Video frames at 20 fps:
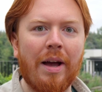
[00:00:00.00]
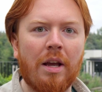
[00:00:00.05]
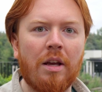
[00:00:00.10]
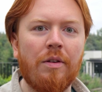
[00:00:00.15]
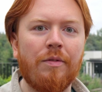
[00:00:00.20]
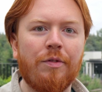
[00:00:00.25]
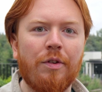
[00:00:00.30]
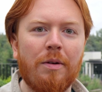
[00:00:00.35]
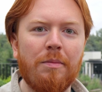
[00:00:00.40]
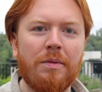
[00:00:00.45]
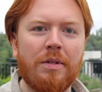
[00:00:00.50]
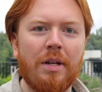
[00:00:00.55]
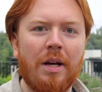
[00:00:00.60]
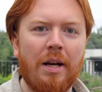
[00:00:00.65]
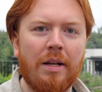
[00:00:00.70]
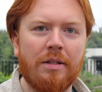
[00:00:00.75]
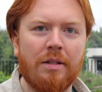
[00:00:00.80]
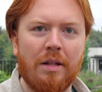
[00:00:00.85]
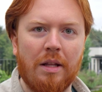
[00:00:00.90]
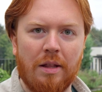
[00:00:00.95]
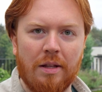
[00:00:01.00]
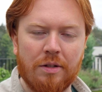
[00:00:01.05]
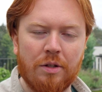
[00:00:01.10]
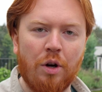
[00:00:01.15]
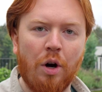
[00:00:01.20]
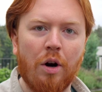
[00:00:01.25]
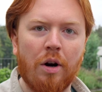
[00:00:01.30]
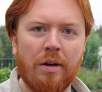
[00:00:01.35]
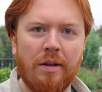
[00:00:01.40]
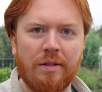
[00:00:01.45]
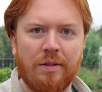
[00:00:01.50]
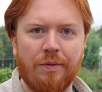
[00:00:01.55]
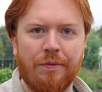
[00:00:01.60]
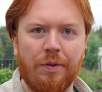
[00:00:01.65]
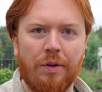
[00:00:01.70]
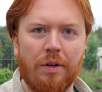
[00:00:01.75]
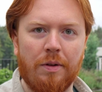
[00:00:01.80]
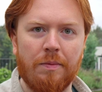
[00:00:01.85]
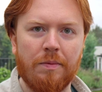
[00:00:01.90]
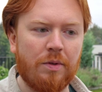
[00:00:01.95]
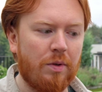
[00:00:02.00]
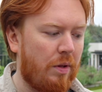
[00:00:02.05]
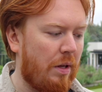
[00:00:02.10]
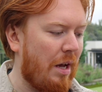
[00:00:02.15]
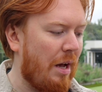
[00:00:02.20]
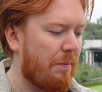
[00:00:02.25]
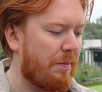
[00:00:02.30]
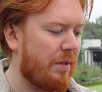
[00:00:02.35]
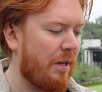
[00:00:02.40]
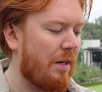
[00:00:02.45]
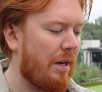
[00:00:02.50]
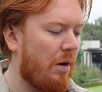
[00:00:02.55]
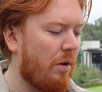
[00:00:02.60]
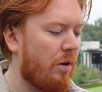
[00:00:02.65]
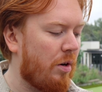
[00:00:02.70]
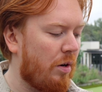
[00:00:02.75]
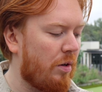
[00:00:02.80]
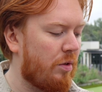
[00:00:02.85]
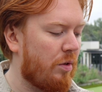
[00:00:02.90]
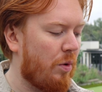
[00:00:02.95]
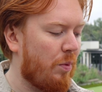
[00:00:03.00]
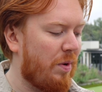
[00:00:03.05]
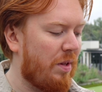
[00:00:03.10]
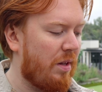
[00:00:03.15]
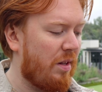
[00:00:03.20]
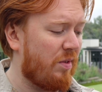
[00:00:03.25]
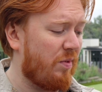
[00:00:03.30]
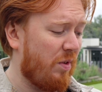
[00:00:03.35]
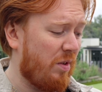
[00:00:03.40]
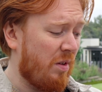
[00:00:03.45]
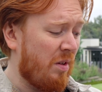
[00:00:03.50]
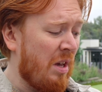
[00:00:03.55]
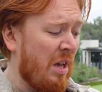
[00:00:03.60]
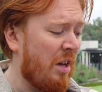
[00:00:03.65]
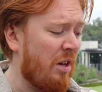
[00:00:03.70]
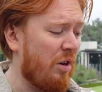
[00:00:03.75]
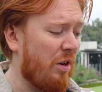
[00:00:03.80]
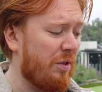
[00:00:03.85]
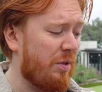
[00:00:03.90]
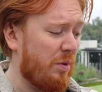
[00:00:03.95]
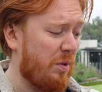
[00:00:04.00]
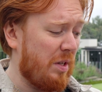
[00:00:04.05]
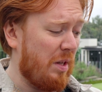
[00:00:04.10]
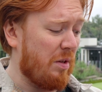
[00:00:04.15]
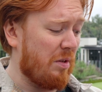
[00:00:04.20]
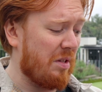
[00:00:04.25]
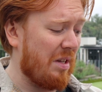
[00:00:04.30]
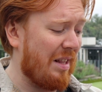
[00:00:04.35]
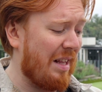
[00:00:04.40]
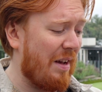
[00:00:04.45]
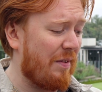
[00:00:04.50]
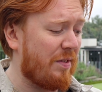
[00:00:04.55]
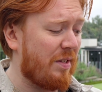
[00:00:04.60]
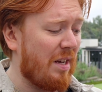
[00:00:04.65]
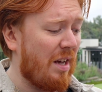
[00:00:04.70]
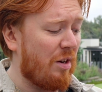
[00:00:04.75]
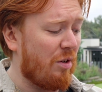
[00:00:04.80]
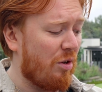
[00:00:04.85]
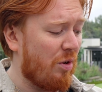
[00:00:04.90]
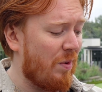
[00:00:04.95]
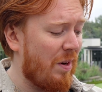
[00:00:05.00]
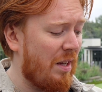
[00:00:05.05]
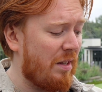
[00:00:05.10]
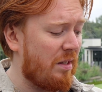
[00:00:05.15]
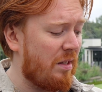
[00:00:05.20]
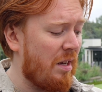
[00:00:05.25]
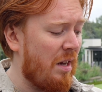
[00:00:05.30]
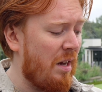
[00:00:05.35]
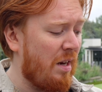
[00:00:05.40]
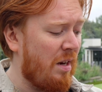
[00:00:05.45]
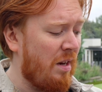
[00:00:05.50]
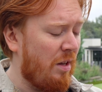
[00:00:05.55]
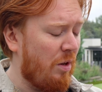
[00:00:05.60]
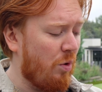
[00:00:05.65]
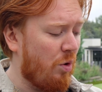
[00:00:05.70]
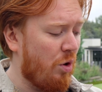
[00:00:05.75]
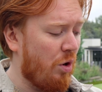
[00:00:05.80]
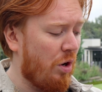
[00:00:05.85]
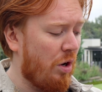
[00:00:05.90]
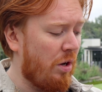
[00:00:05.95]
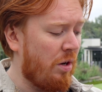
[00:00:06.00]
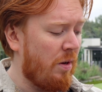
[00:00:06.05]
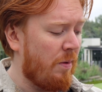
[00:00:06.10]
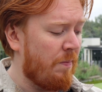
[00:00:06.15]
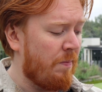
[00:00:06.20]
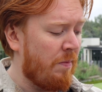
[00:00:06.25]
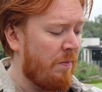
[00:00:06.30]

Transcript: that confirms to us that this card is full. So the upside down cards are the one that's full. You can also see there's a left side or a right side. You could.